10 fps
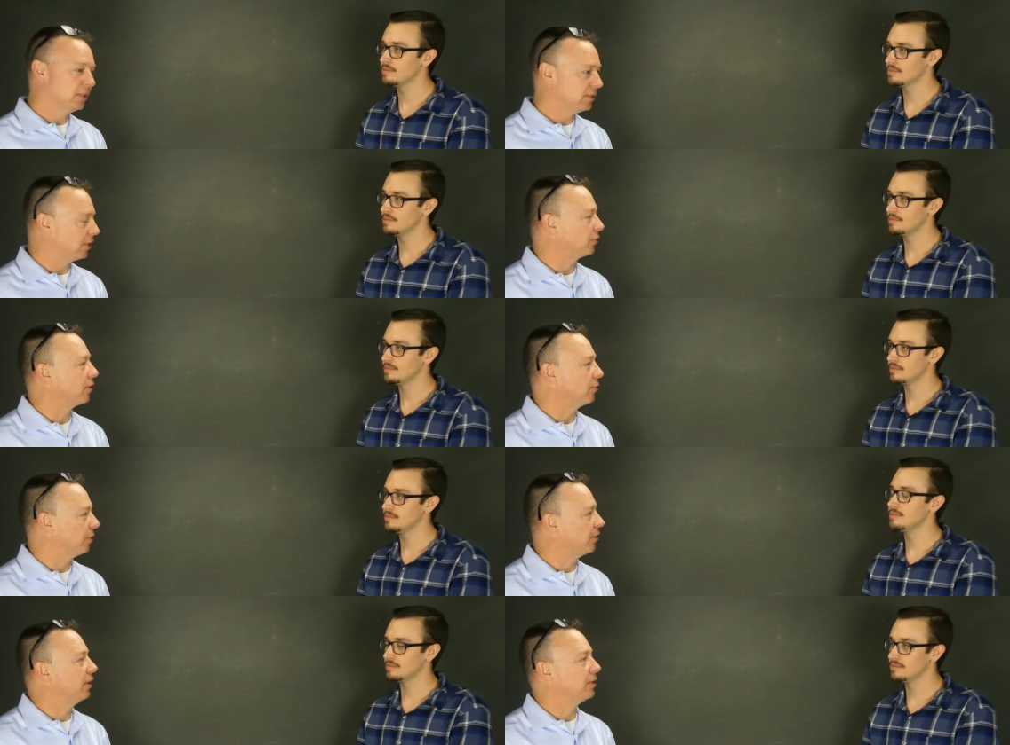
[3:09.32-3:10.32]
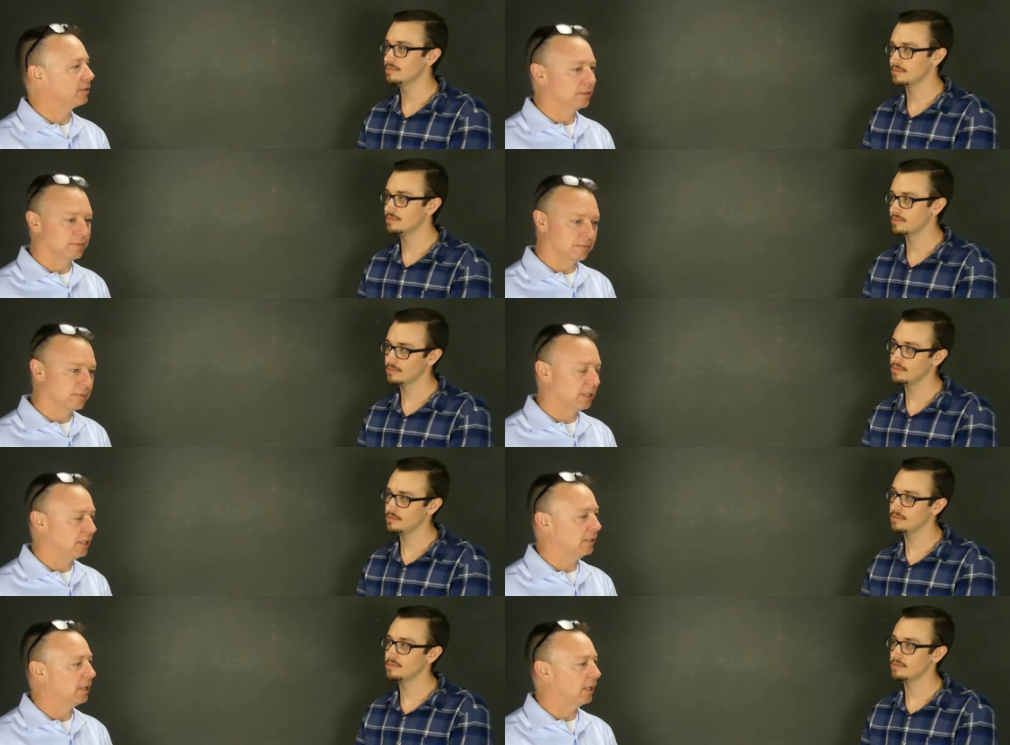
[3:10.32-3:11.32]
Speaker 1: tinkering with things, and
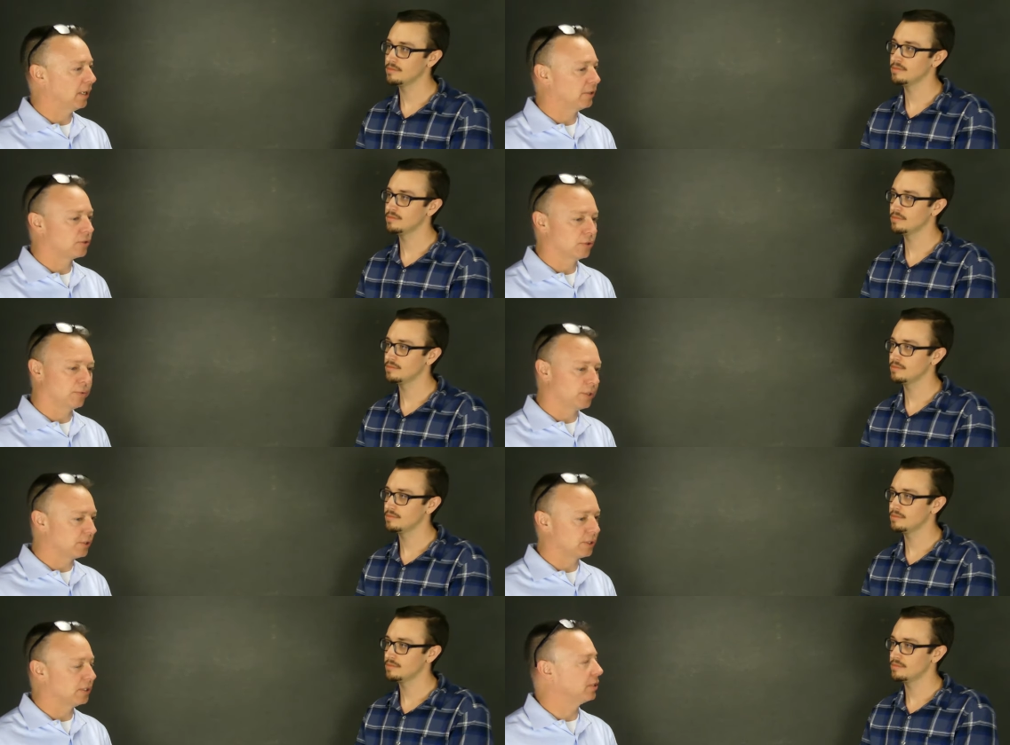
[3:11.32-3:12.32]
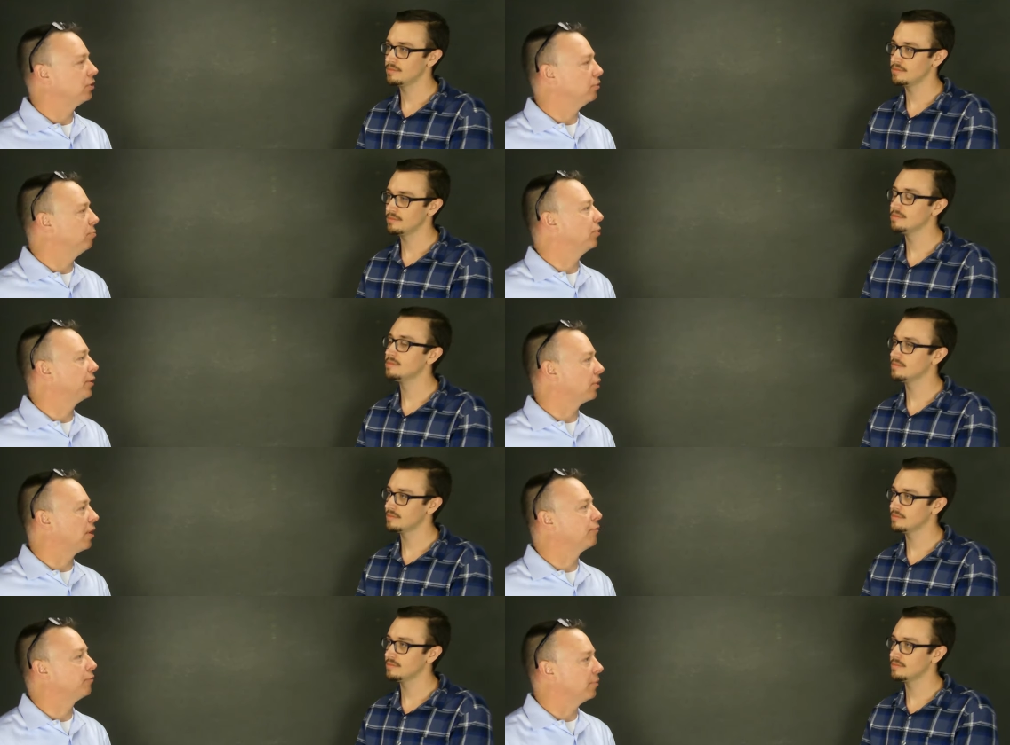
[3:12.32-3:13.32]
and uh, so we just continued building
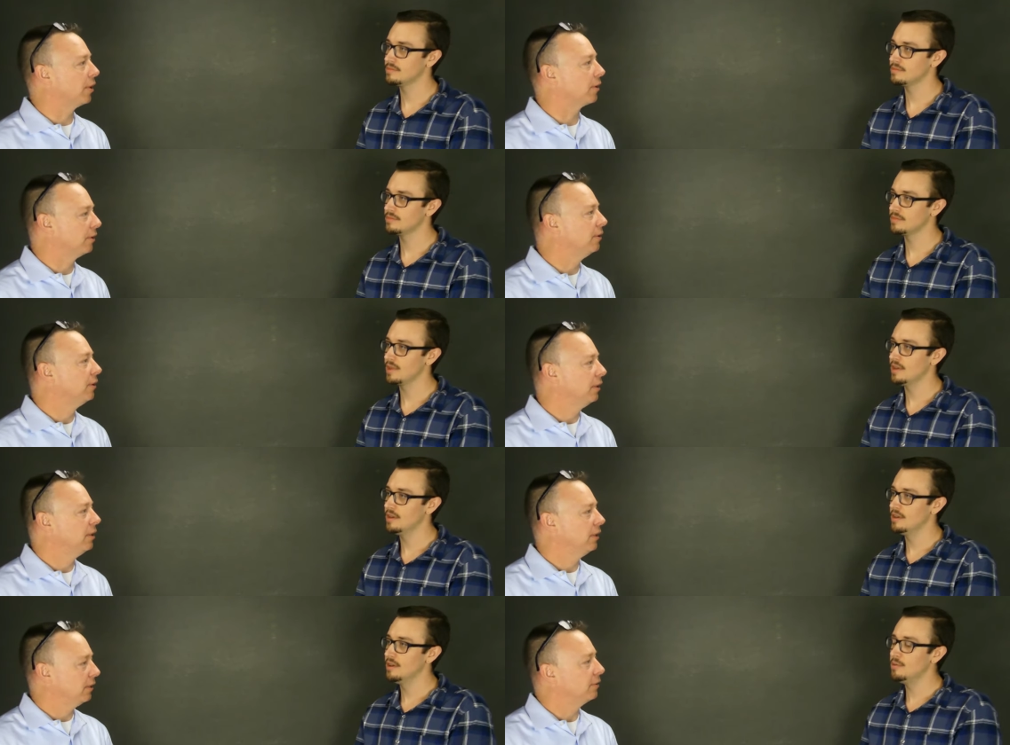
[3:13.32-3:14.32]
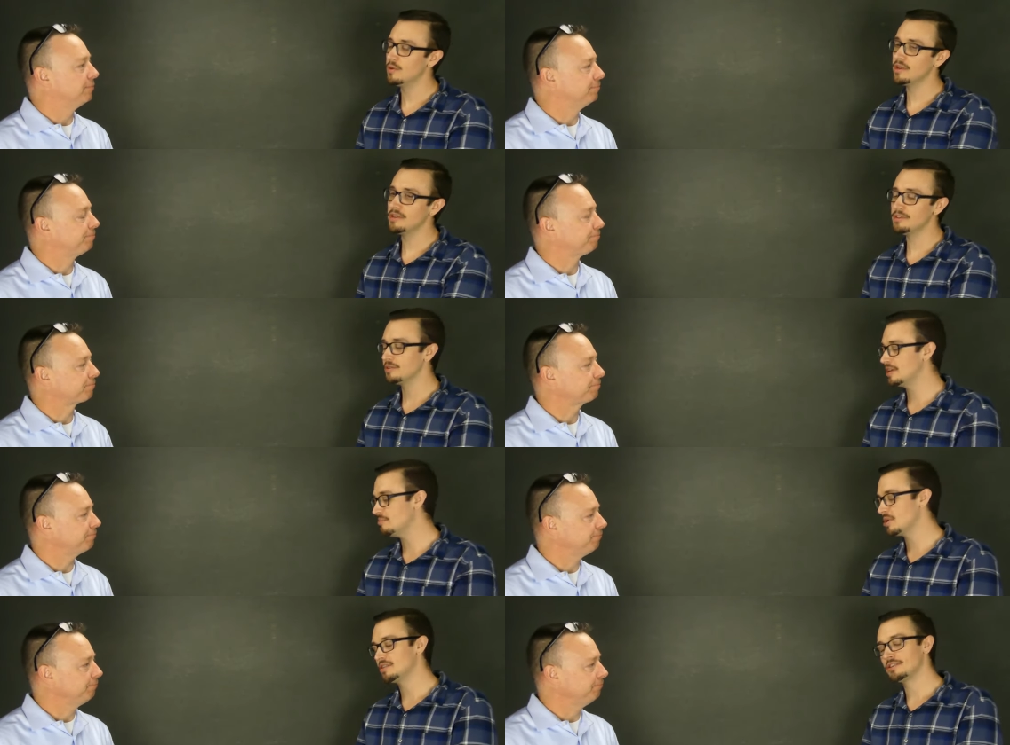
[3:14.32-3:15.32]
on from there. Well, you
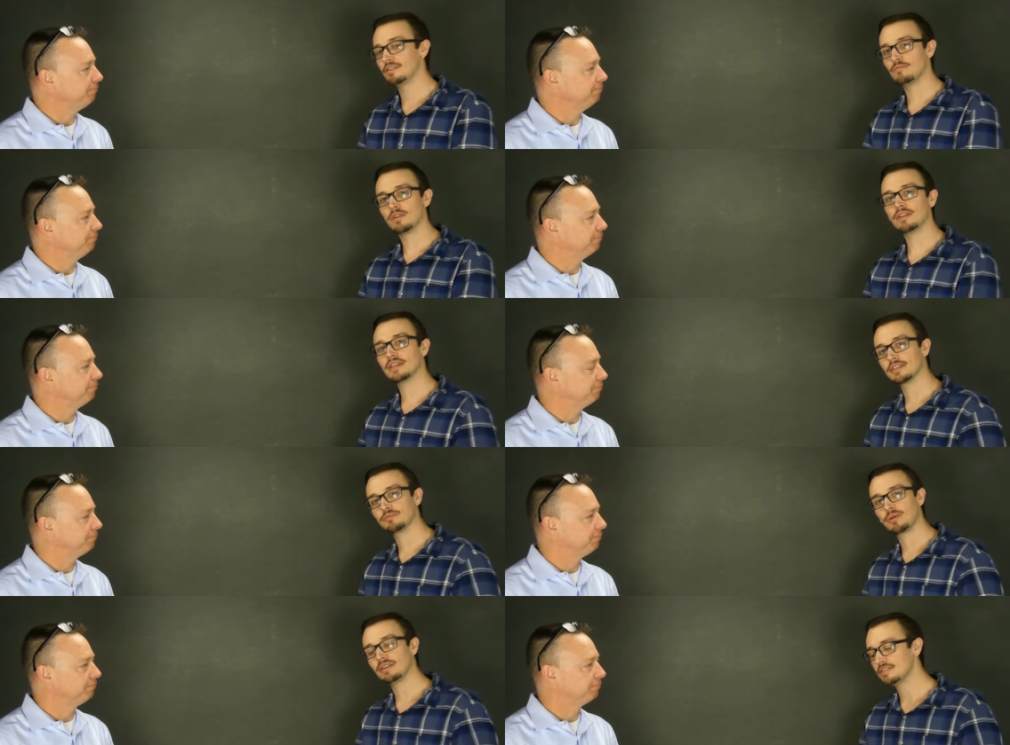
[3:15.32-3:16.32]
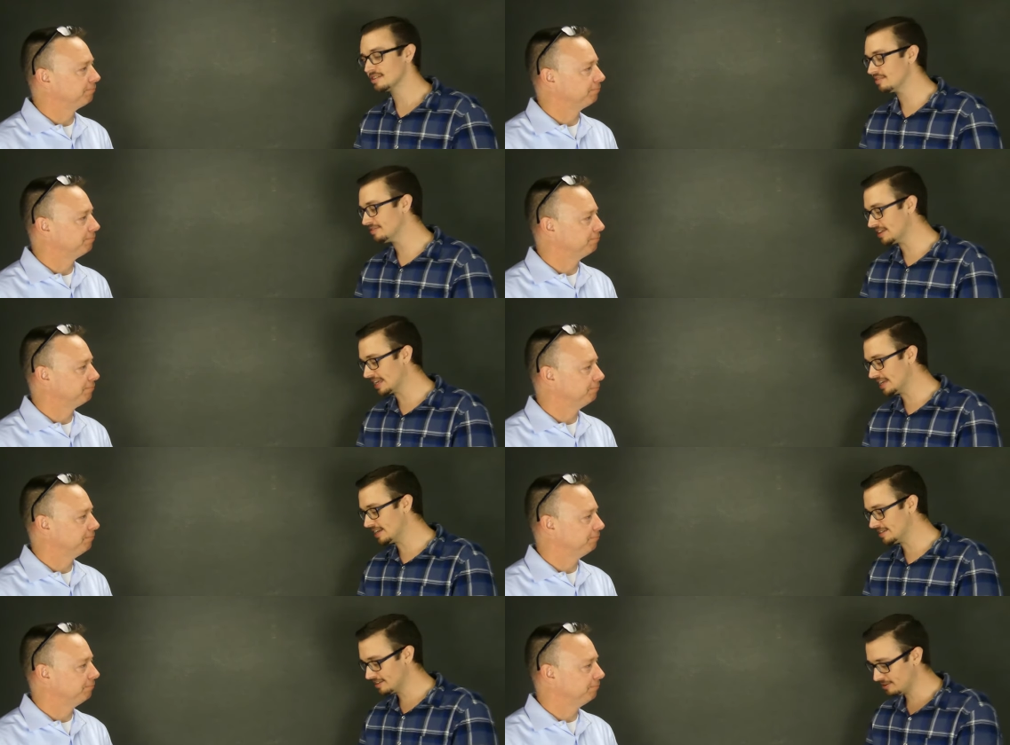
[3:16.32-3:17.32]
keep
Speaker 2: mentioning really expensive,
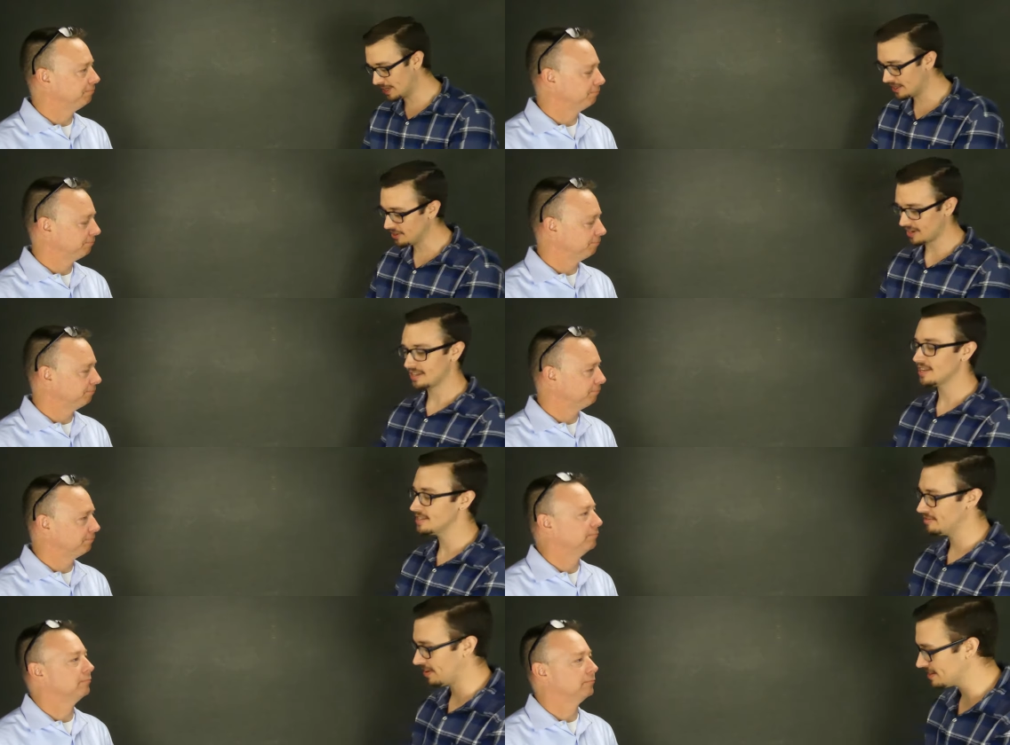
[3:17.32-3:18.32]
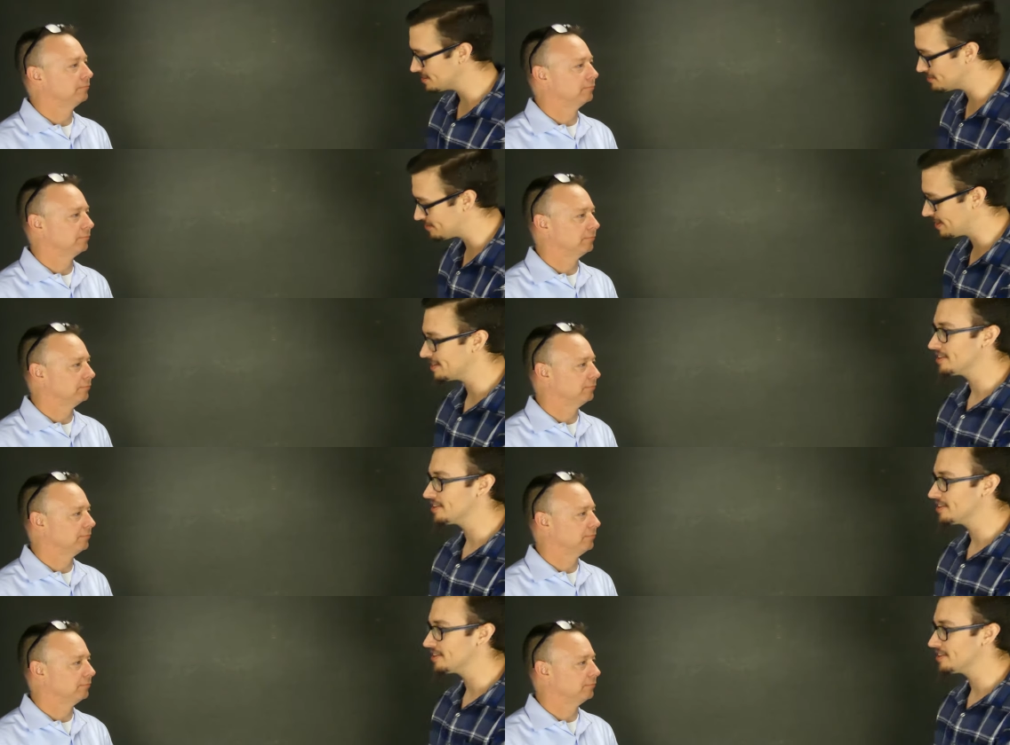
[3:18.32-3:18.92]
and you know, when I look at these devices right